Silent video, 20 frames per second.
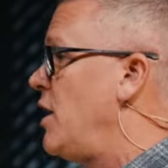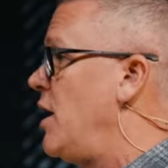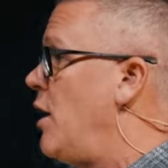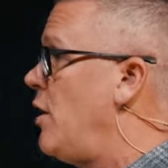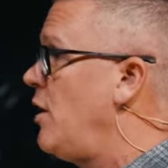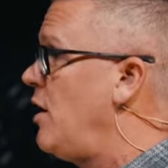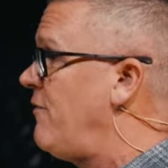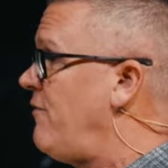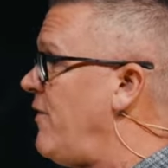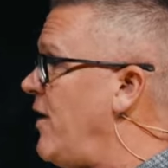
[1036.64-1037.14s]
and I'm
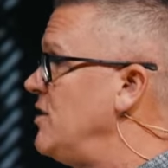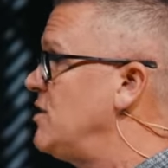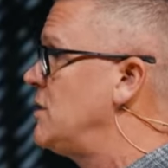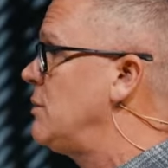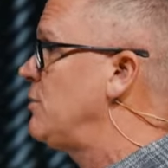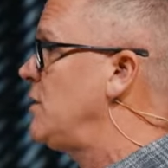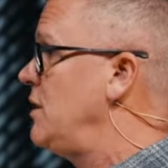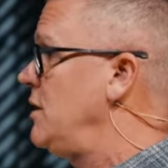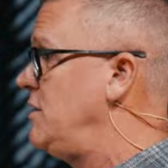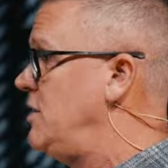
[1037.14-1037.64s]
going to find
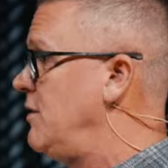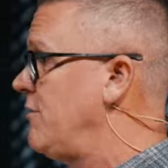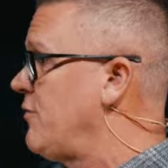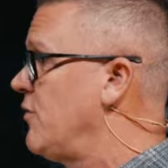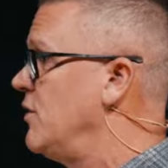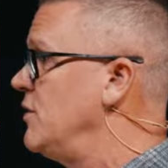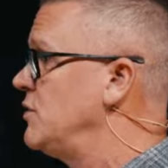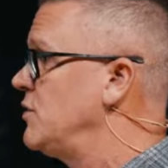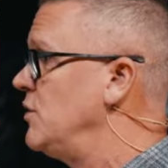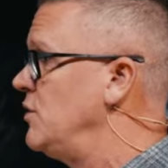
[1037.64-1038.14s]
something
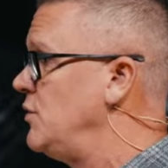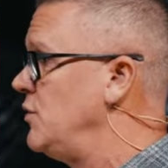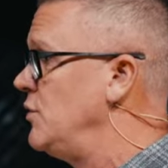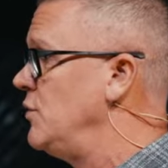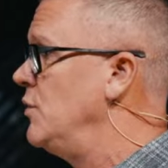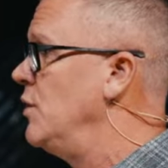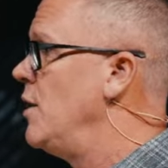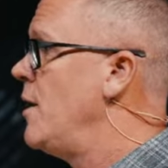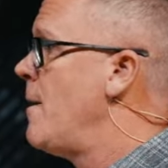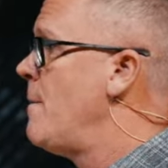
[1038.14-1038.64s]
different to do